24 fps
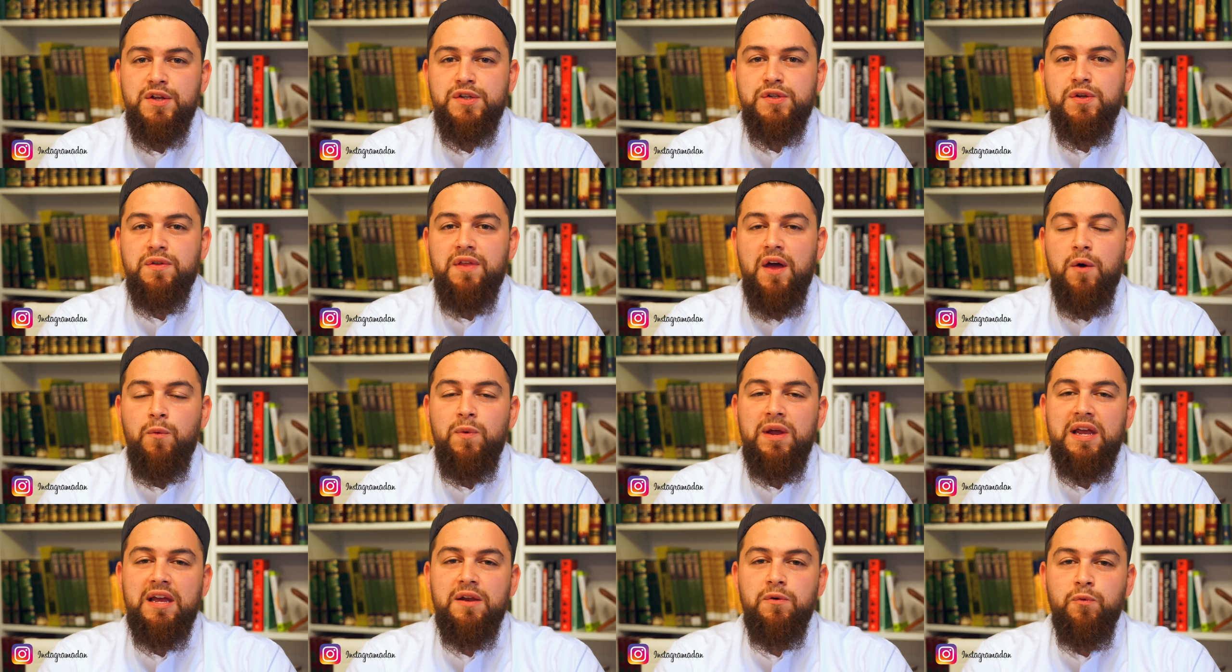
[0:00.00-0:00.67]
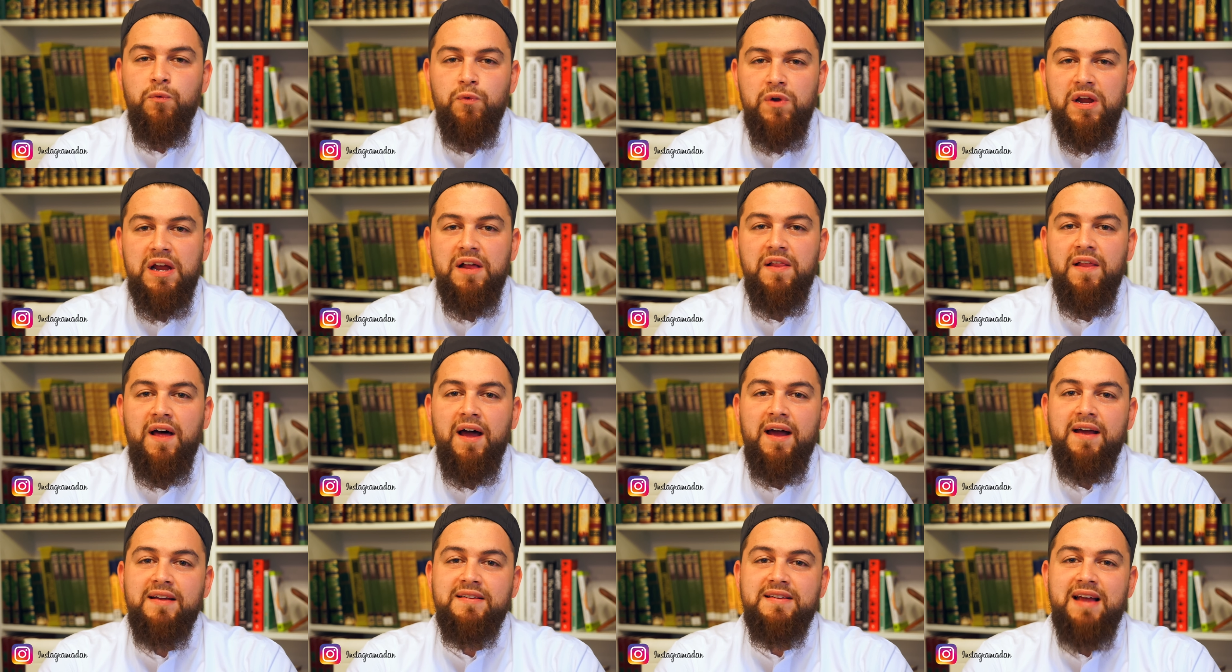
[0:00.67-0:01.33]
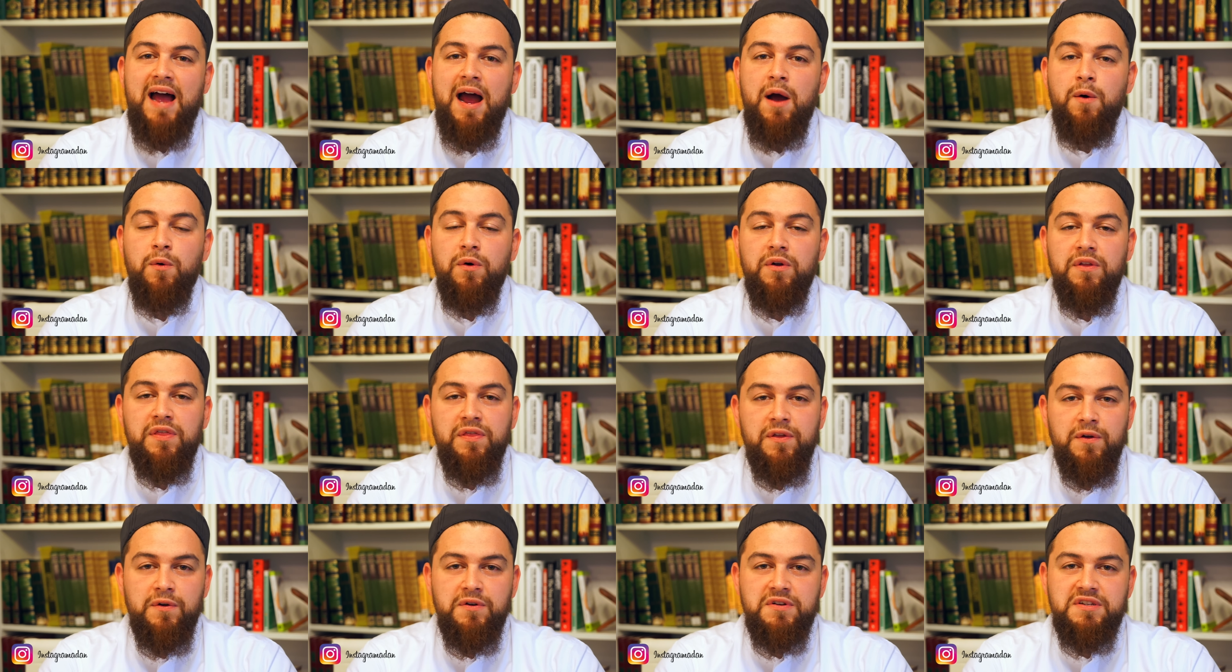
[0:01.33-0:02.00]
so that we can realize our
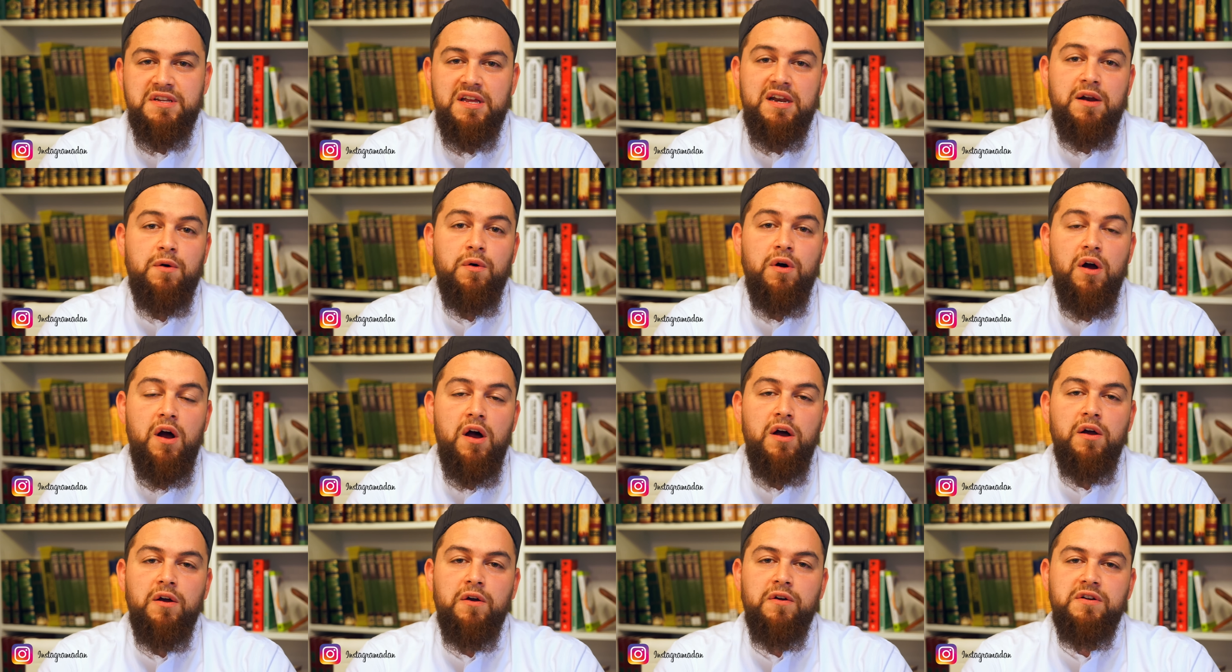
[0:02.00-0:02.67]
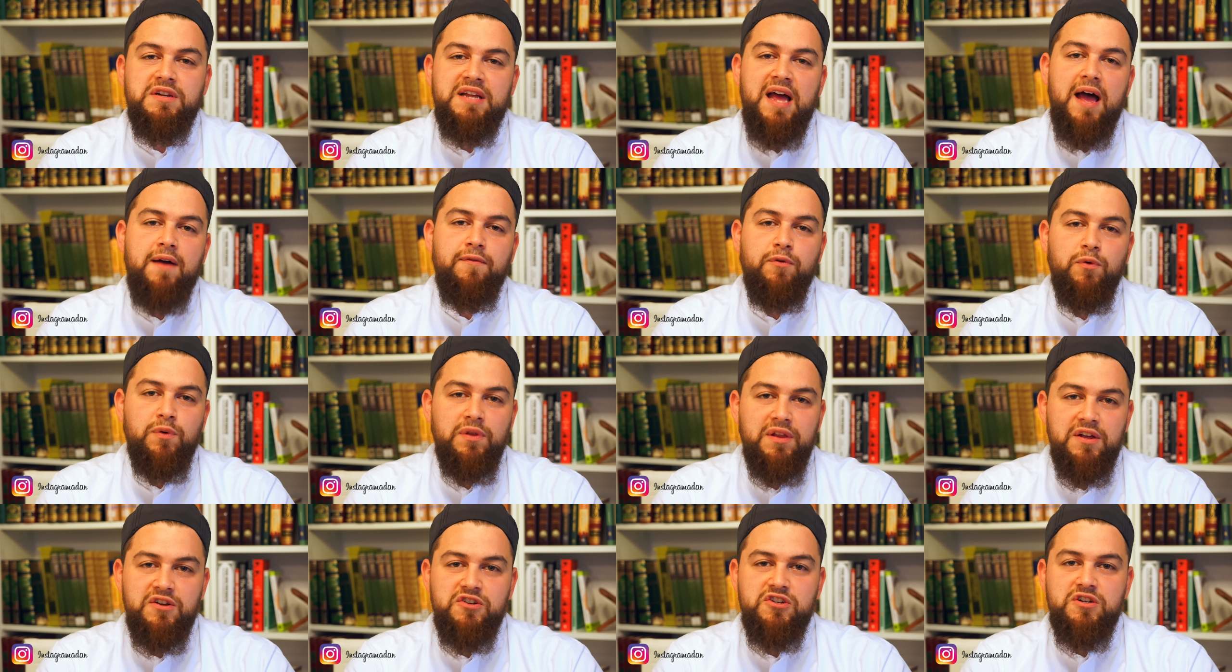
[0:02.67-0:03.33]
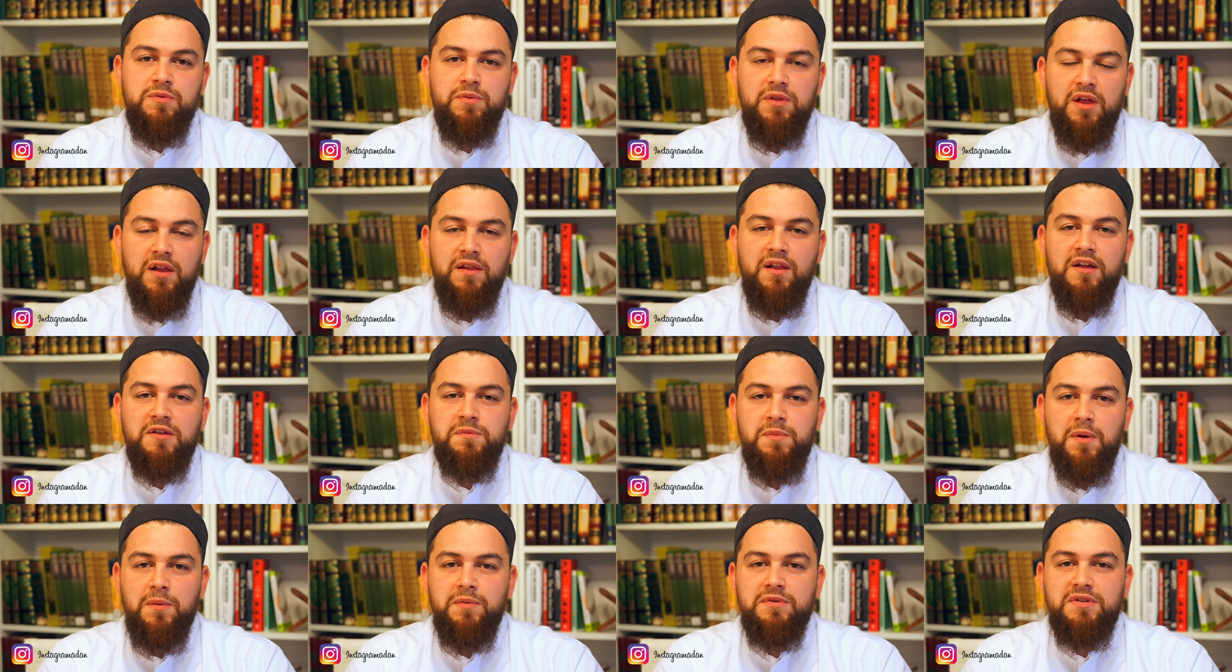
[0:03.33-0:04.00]
thirst and our hunger to have a relationship with
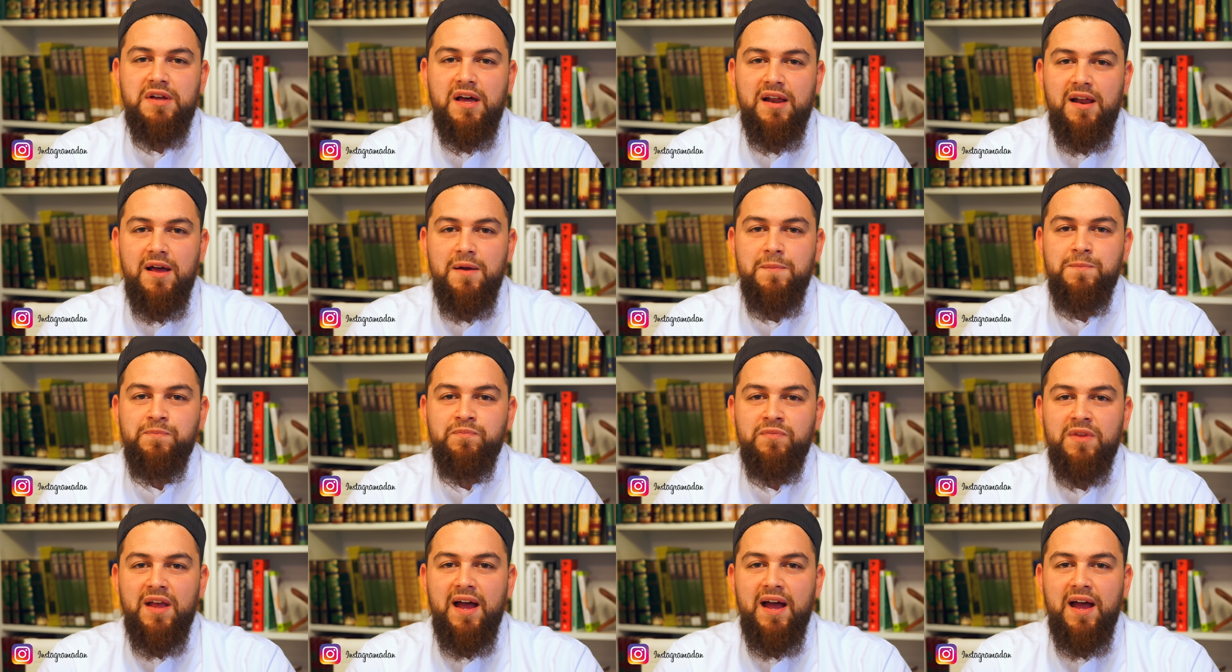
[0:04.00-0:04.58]
Allah subhanahu wa ta'ala.